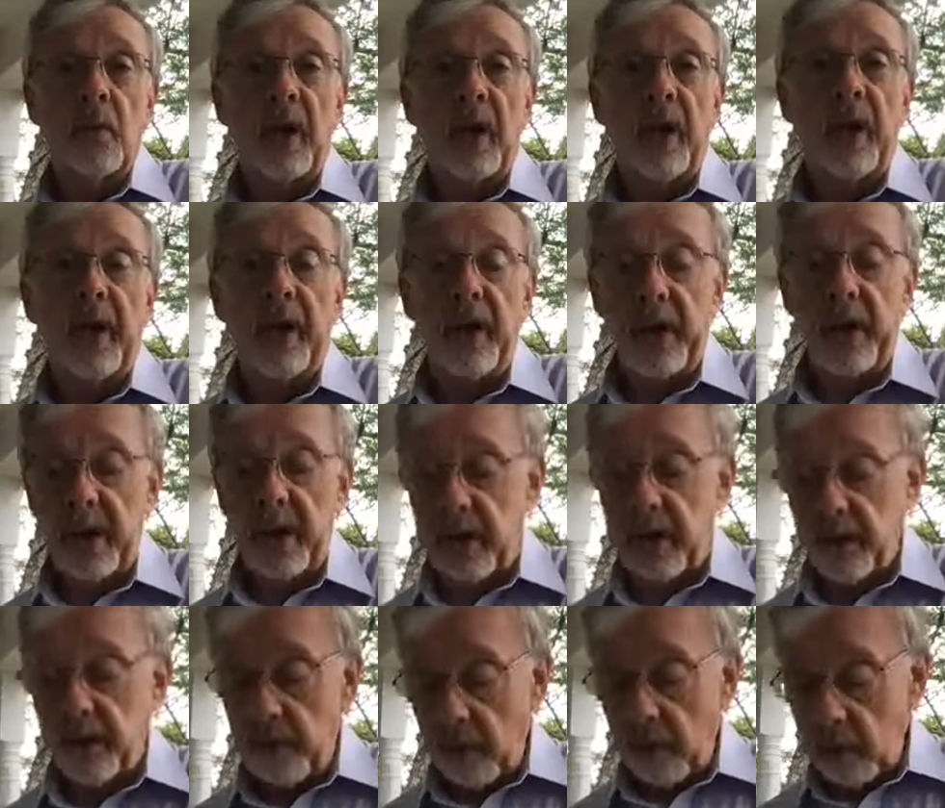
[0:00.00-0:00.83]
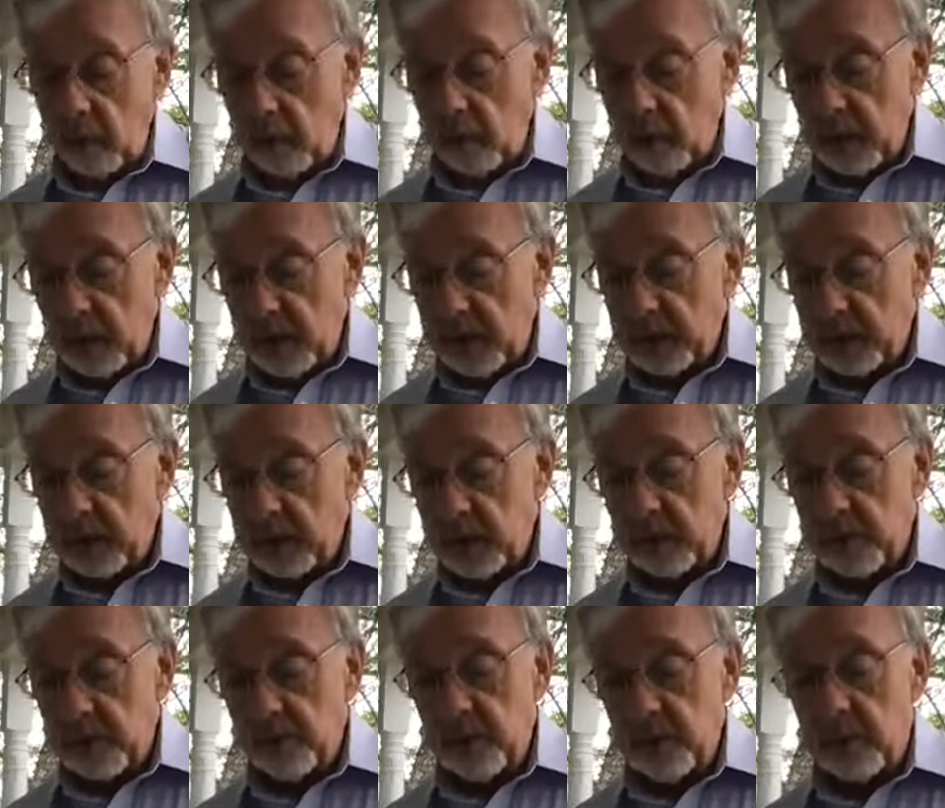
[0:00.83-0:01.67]
I have heard
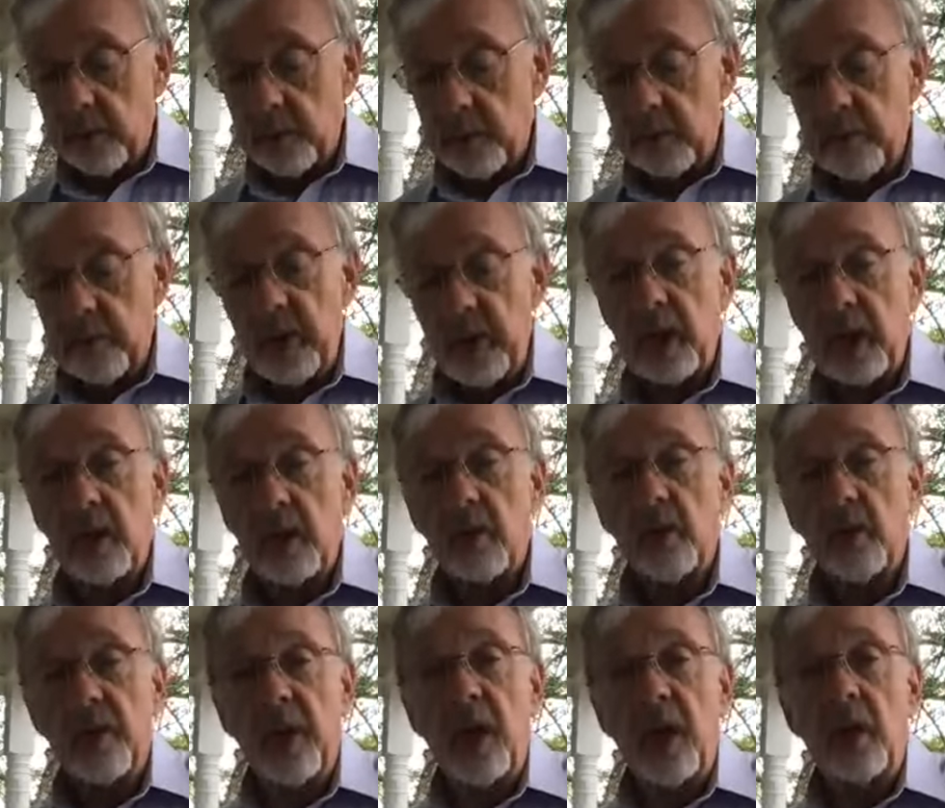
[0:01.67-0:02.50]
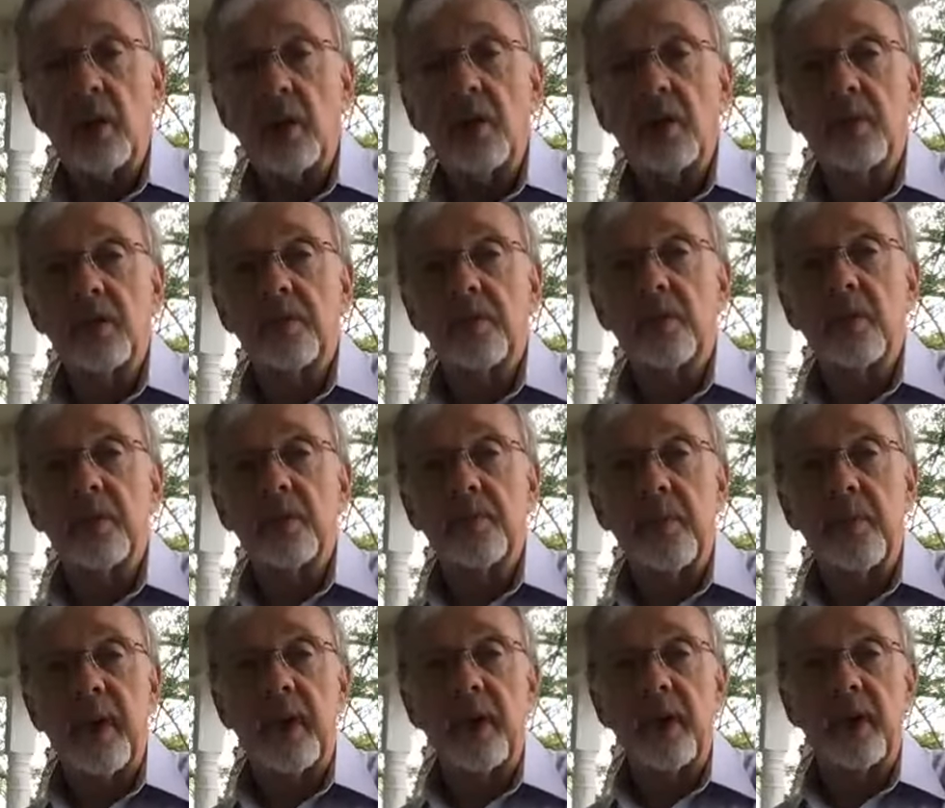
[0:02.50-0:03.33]
lessons from a medical doctor's
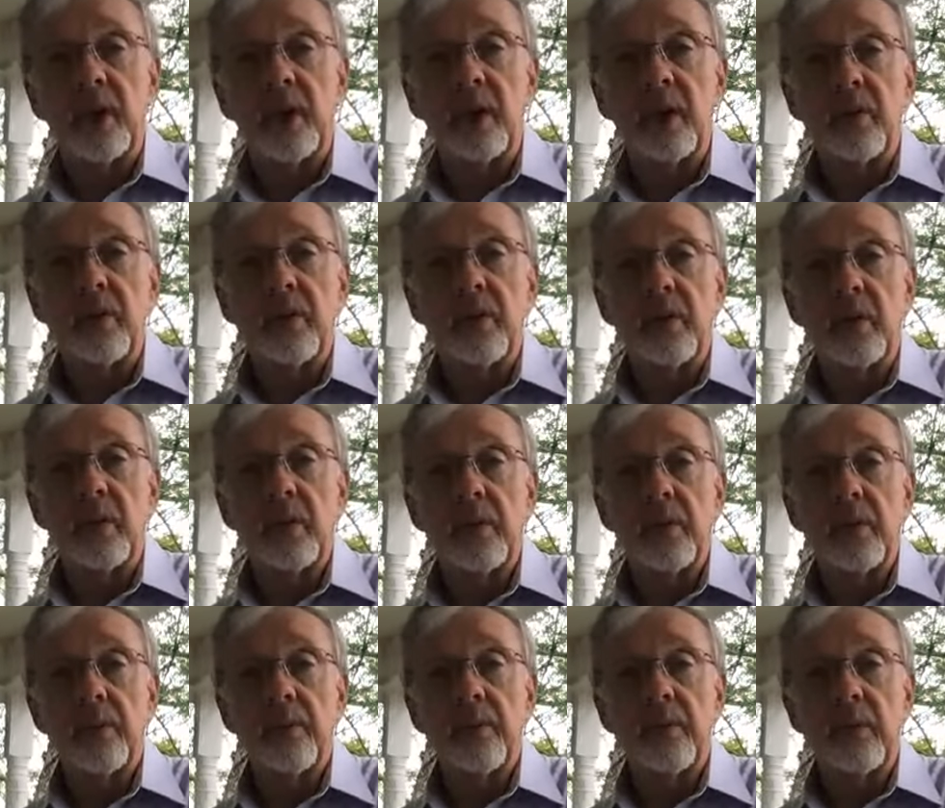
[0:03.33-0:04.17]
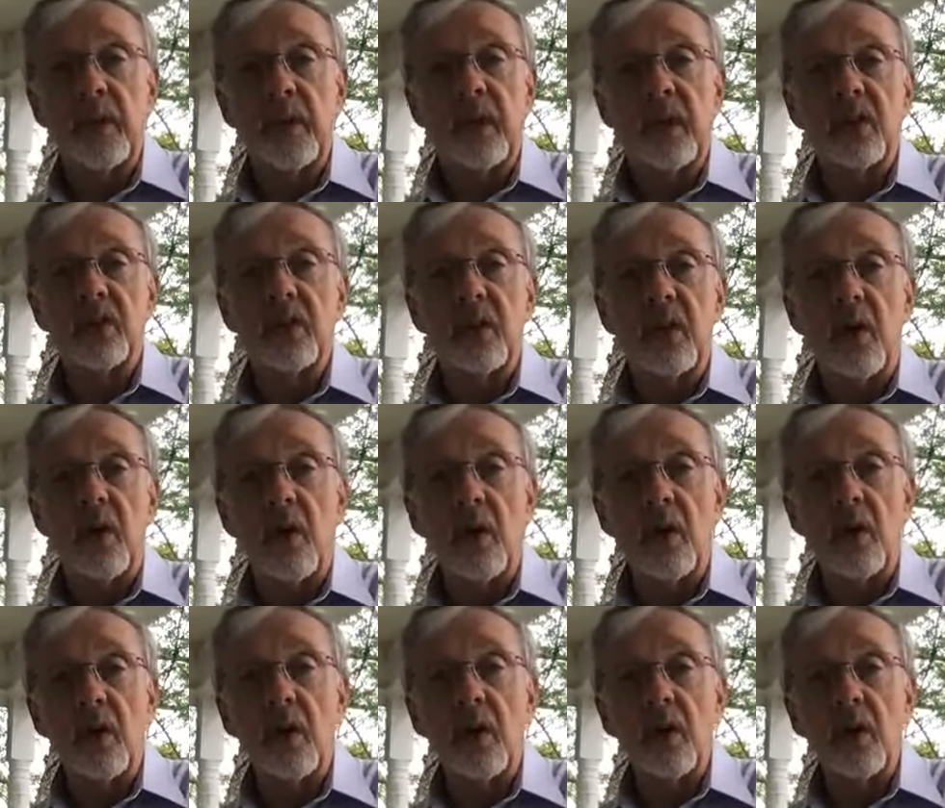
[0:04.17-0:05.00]
perspective. It's a
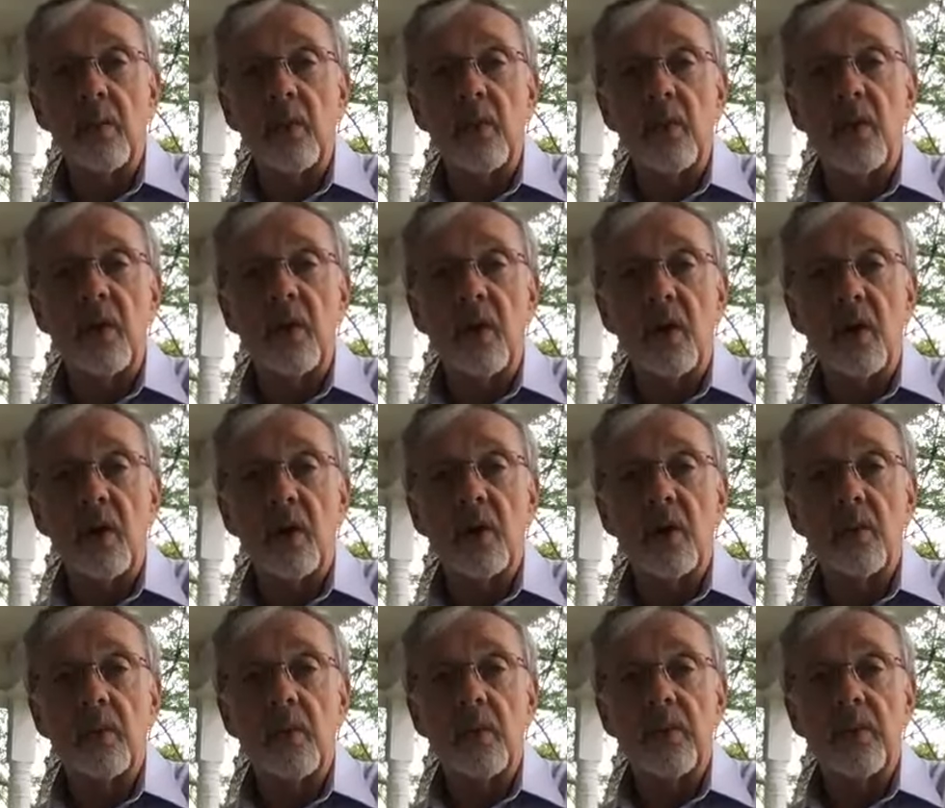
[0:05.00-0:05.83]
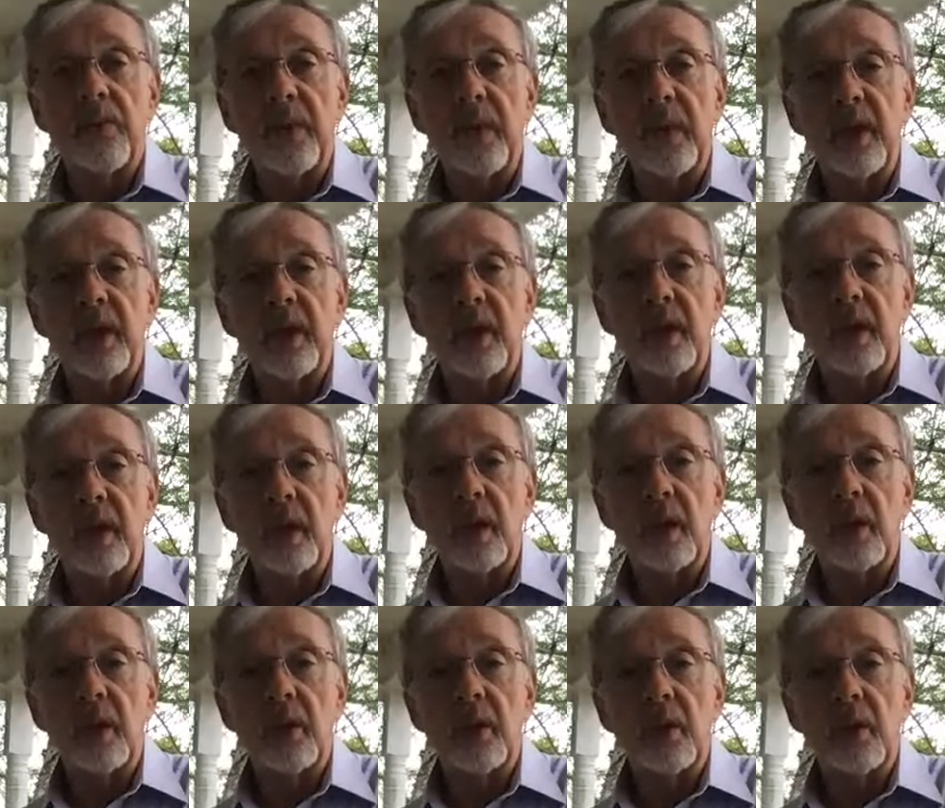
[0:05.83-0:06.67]
horrible, horrible
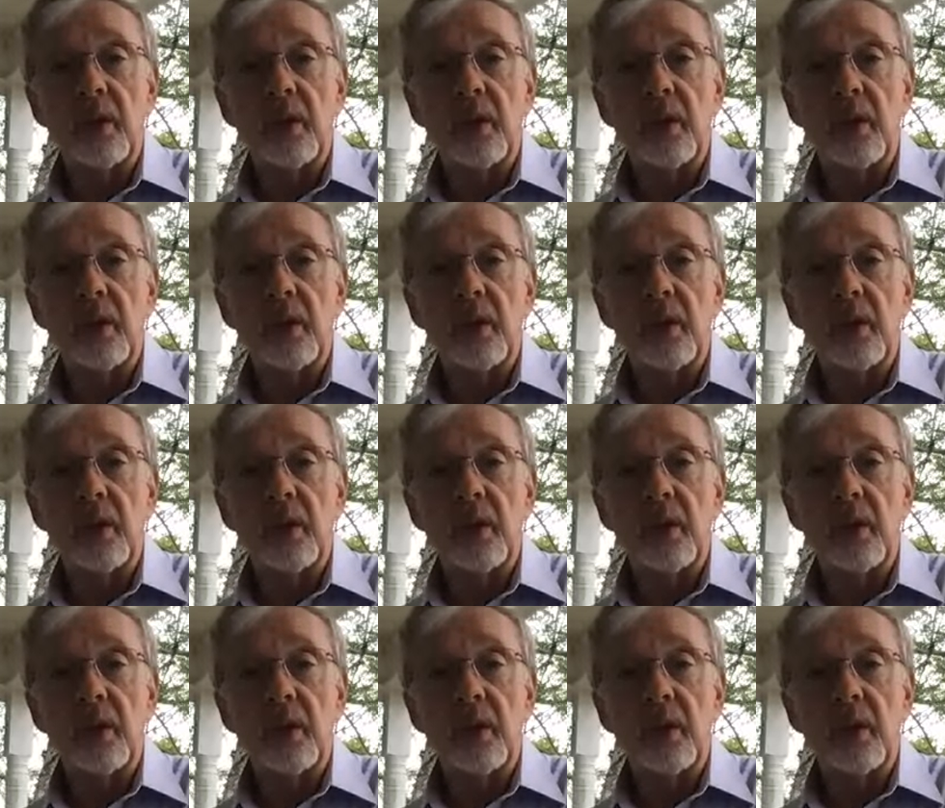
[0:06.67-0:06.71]
thing.